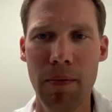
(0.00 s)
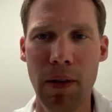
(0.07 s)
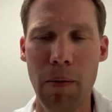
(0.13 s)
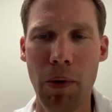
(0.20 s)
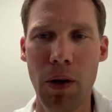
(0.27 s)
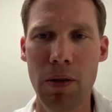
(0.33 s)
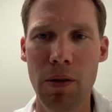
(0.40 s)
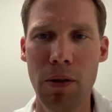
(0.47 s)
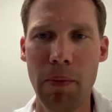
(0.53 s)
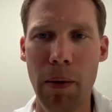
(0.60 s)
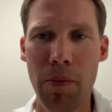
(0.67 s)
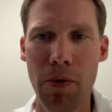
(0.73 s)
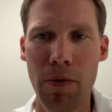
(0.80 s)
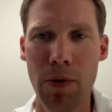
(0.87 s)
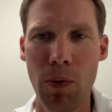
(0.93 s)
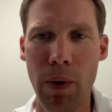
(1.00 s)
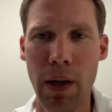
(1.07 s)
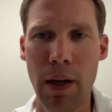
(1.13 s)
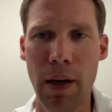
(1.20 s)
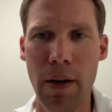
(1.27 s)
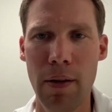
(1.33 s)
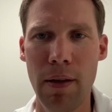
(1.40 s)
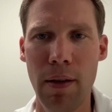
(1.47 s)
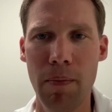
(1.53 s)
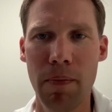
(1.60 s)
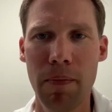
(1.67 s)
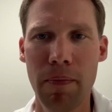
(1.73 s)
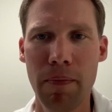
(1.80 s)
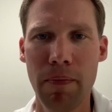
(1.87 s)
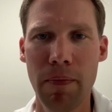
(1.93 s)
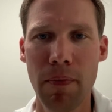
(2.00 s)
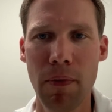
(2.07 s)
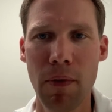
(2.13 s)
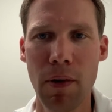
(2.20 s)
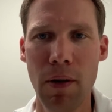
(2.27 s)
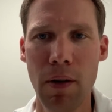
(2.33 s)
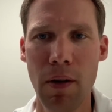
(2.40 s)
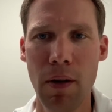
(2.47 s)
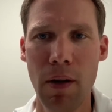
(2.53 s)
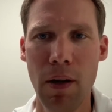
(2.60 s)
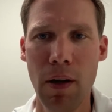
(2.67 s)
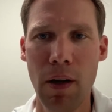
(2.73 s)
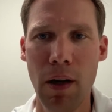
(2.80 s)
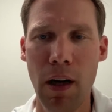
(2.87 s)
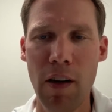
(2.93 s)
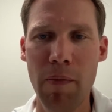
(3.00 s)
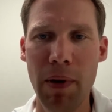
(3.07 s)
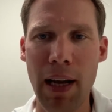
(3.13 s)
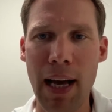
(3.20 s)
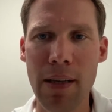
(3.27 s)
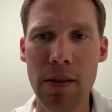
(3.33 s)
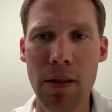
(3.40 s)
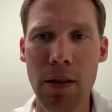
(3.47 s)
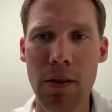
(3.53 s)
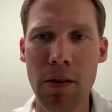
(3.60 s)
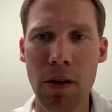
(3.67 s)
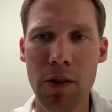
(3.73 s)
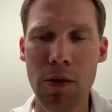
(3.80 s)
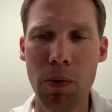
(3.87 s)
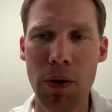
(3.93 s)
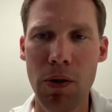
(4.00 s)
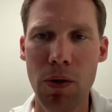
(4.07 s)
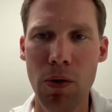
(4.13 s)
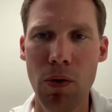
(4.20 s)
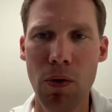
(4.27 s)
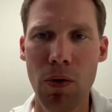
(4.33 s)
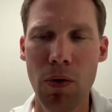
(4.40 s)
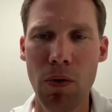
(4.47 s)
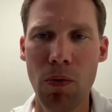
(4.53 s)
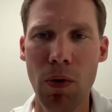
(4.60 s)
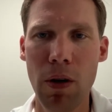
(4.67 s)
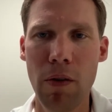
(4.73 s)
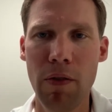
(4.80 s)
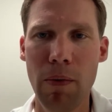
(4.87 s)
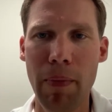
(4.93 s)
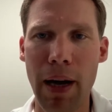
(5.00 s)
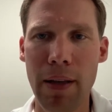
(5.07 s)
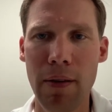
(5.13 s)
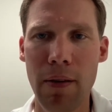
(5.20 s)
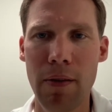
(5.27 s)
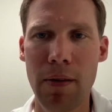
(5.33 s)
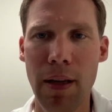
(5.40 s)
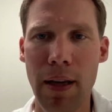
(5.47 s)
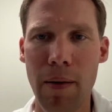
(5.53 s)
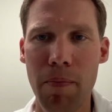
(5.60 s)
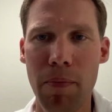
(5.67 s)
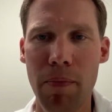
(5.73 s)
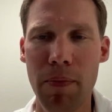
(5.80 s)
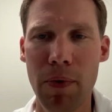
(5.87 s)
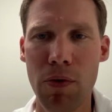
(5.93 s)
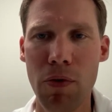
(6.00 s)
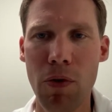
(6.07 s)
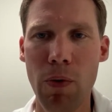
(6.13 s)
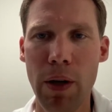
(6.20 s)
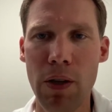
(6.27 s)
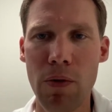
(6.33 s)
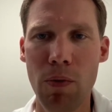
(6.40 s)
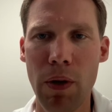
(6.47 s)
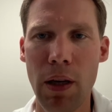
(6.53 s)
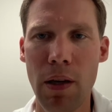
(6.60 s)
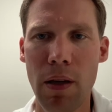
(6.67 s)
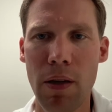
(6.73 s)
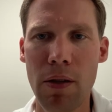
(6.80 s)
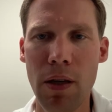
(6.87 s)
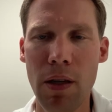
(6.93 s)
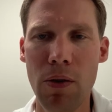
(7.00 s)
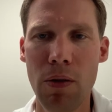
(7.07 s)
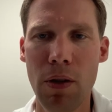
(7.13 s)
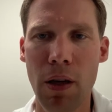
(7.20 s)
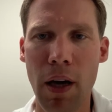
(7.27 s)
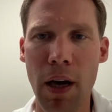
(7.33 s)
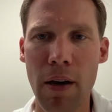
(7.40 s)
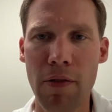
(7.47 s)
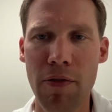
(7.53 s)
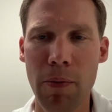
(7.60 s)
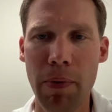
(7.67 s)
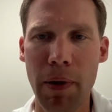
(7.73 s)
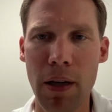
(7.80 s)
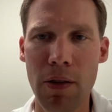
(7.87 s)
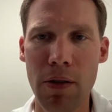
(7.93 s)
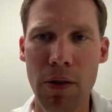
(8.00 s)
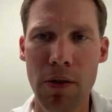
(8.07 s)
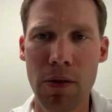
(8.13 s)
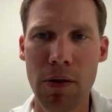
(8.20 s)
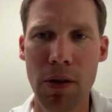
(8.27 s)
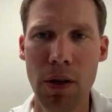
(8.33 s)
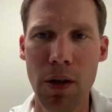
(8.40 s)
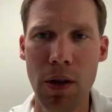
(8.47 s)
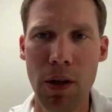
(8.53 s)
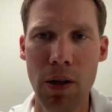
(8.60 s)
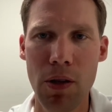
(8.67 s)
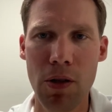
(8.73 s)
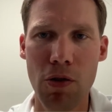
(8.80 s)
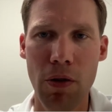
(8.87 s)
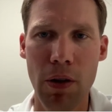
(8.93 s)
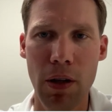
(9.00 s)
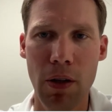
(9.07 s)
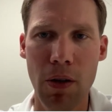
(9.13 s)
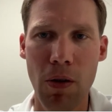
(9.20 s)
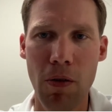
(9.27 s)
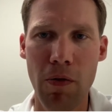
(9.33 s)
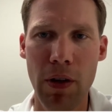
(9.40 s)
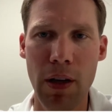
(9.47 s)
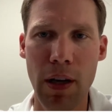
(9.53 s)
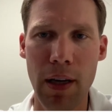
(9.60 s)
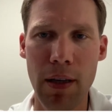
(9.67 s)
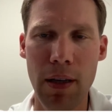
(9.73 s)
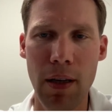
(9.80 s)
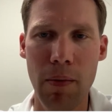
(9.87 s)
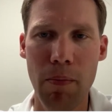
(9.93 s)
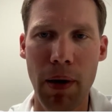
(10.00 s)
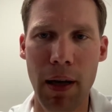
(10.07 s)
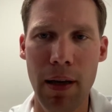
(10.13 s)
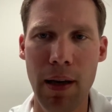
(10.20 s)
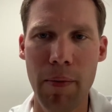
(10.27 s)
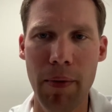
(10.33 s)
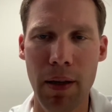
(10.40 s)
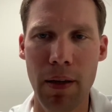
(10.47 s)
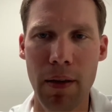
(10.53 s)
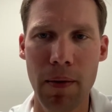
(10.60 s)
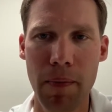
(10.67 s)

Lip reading: I'm also a member of the WeCare team. I've been asked to discuss with you one of the methods through which we continue to care for patients during the COVID-19 pandemic.